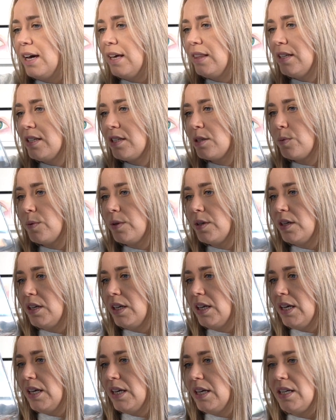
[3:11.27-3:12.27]
and this one
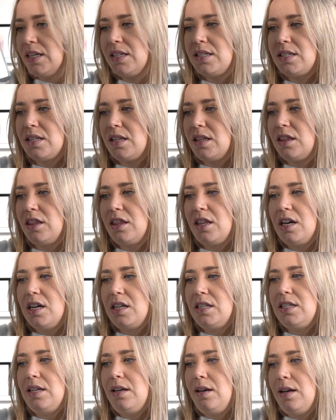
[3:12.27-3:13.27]
is
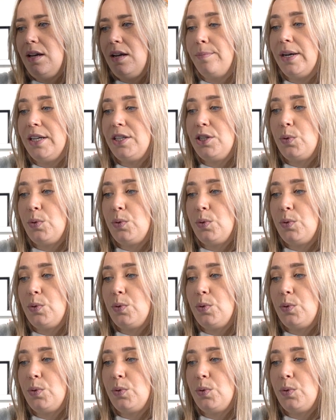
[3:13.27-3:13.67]
30 by